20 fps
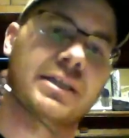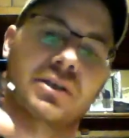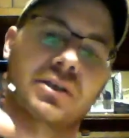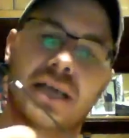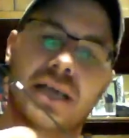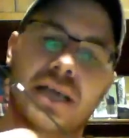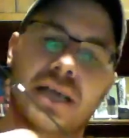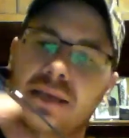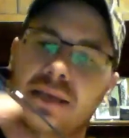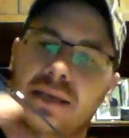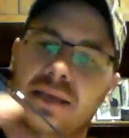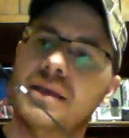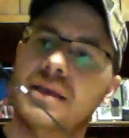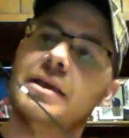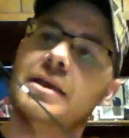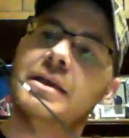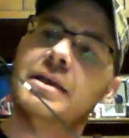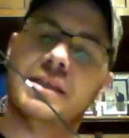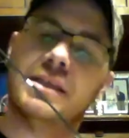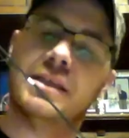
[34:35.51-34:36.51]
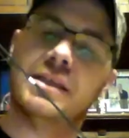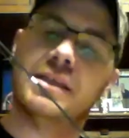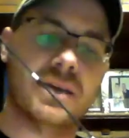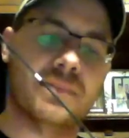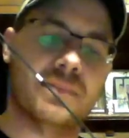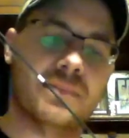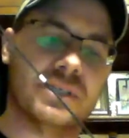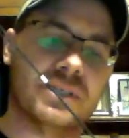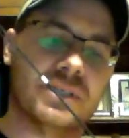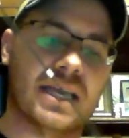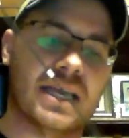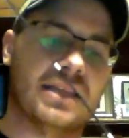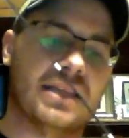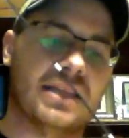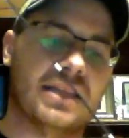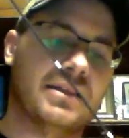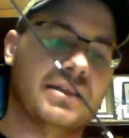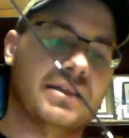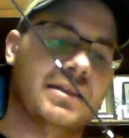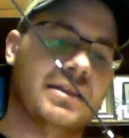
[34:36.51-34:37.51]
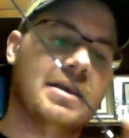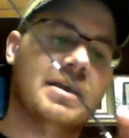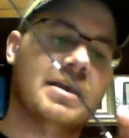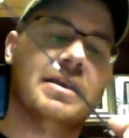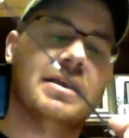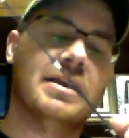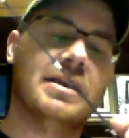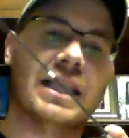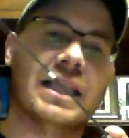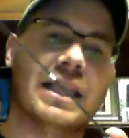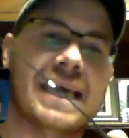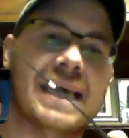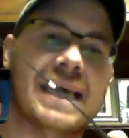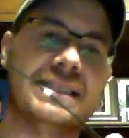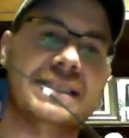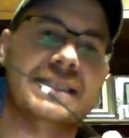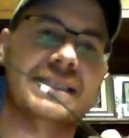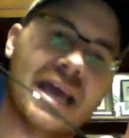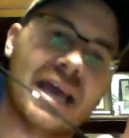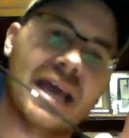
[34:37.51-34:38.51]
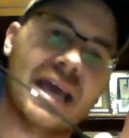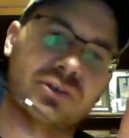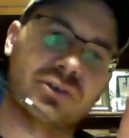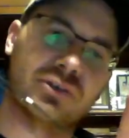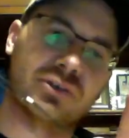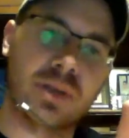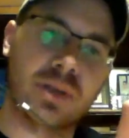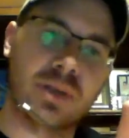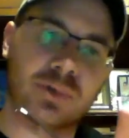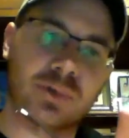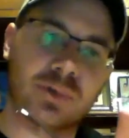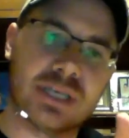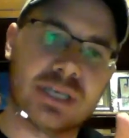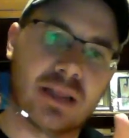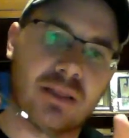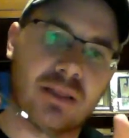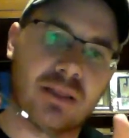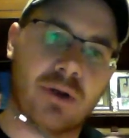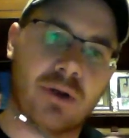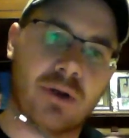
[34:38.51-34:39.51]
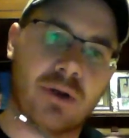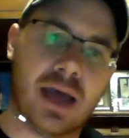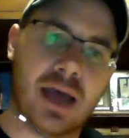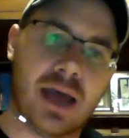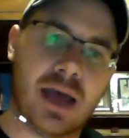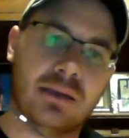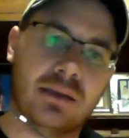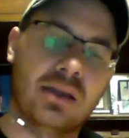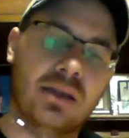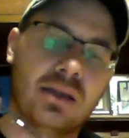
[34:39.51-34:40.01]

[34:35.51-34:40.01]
So like the tip is like the last 10 or 20% of the rod.